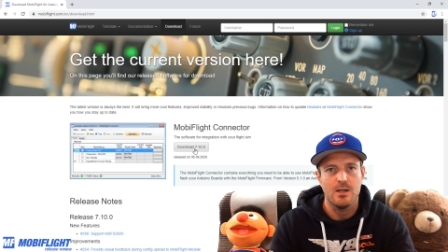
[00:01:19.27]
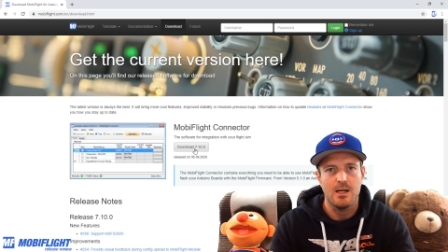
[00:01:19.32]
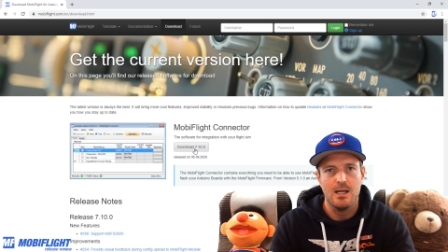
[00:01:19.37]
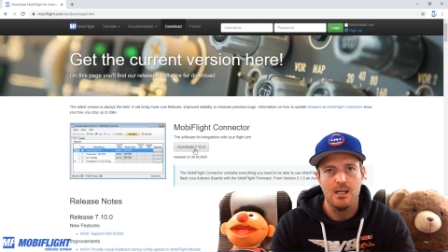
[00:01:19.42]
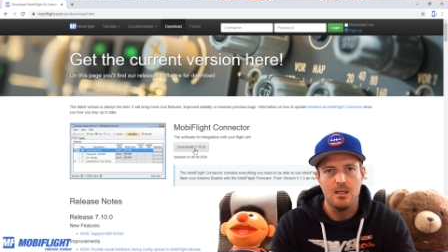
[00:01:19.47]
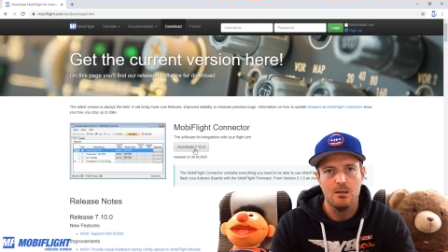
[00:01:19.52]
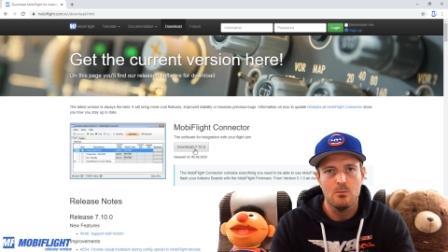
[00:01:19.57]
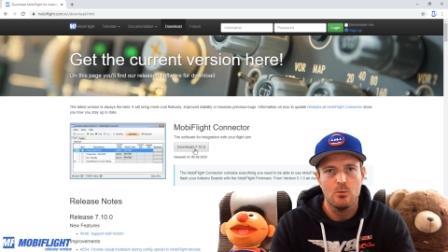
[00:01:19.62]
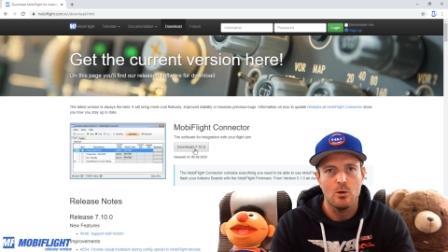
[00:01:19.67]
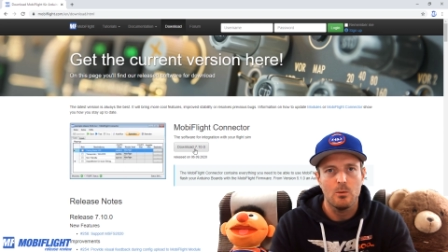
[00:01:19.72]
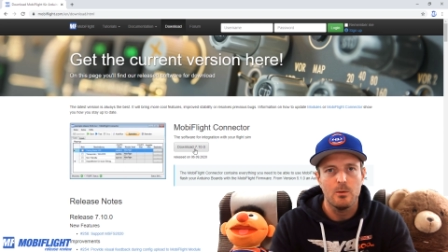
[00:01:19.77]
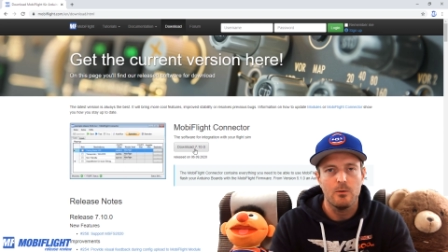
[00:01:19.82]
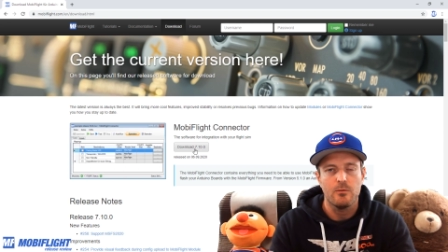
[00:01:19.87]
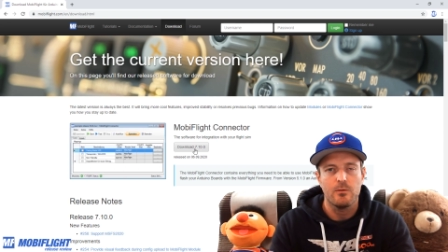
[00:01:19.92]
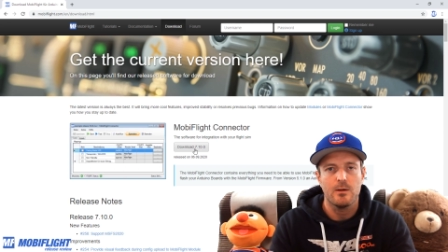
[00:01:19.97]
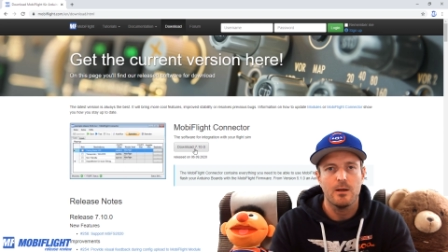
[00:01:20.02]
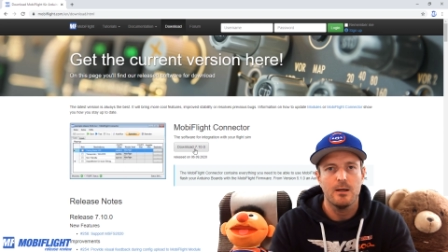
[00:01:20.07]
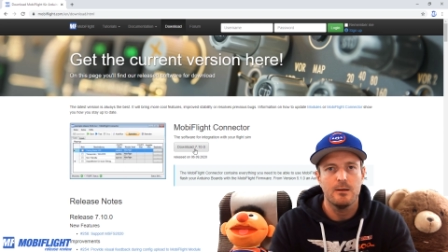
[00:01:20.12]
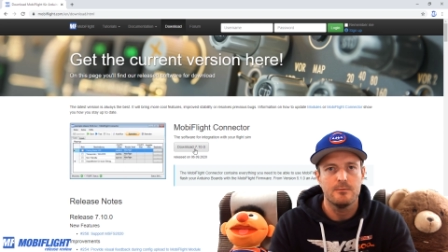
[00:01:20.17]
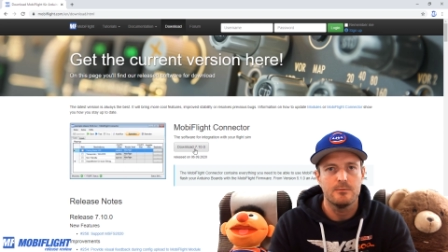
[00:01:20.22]
any
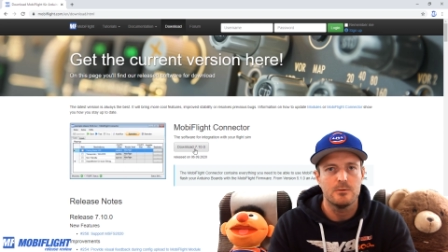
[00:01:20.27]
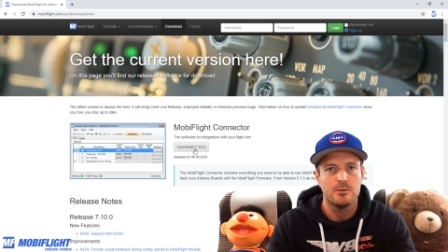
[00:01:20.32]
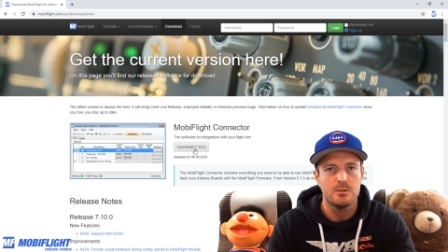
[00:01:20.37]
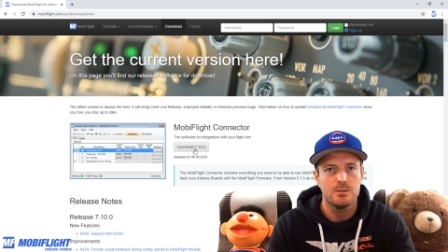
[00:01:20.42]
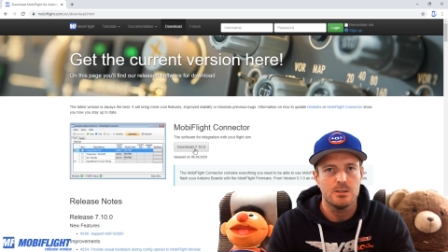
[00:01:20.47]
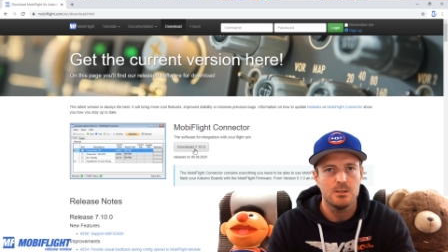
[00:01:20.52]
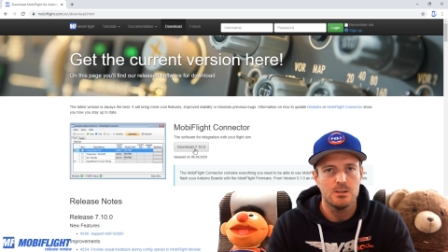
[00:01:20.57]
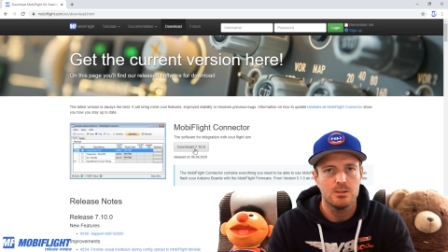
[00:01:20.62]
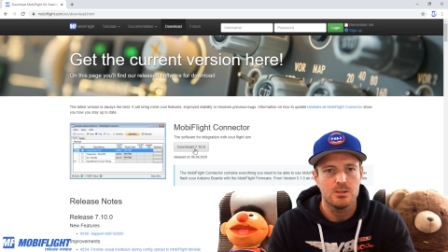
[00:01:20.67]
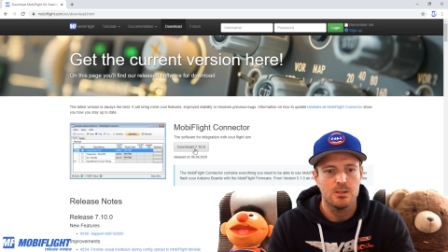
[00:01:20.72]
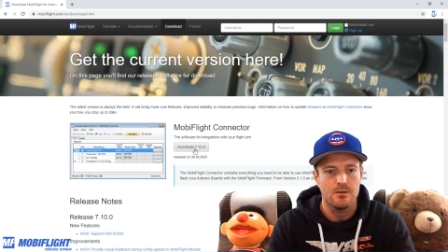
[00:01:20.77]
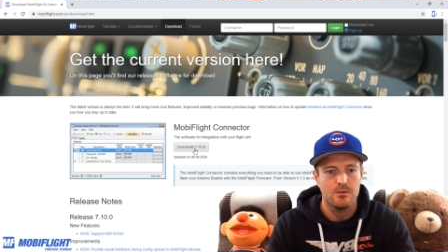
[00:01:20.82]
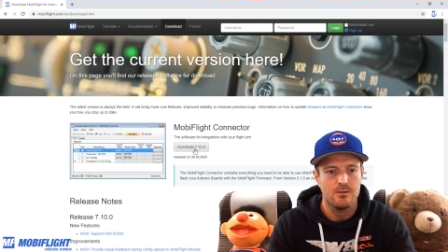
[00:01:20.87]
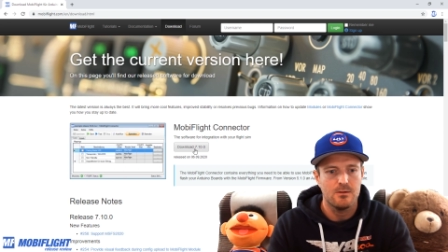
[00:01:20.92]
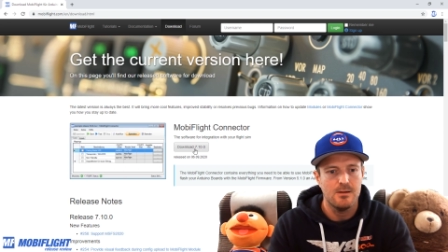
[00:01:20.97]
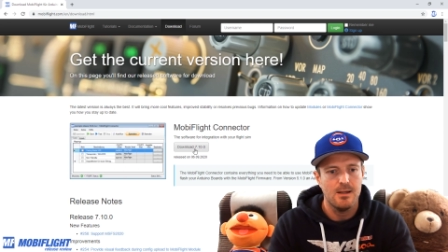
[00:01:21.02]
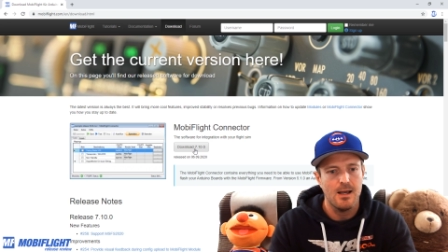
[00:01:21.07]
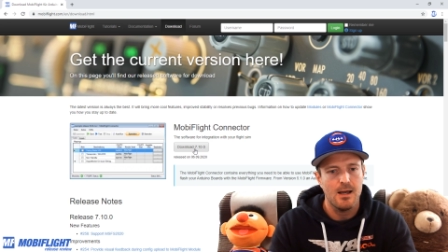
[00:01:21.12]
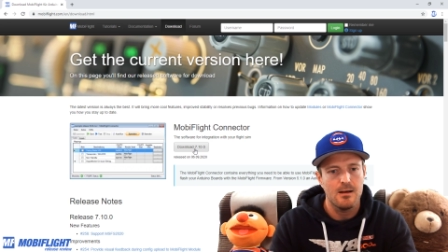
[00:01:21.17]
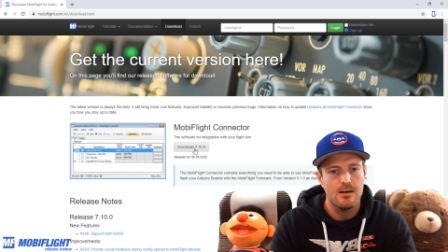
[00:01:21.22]
MobiFlight version just
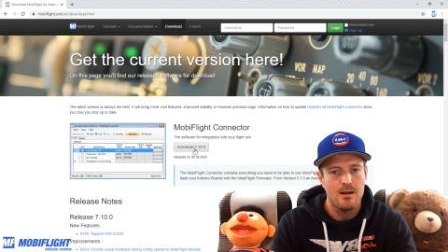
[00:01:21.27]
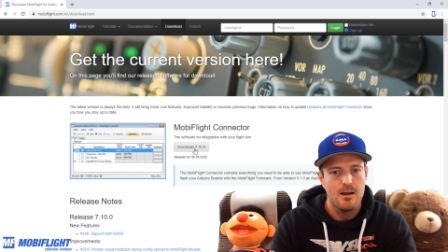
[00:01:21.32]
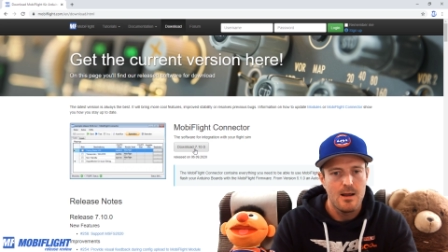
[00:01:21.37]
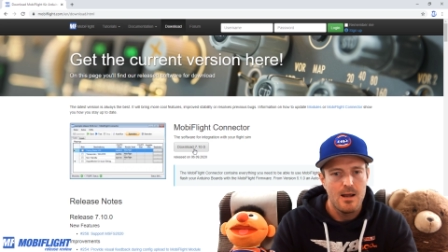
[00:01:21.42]
yet.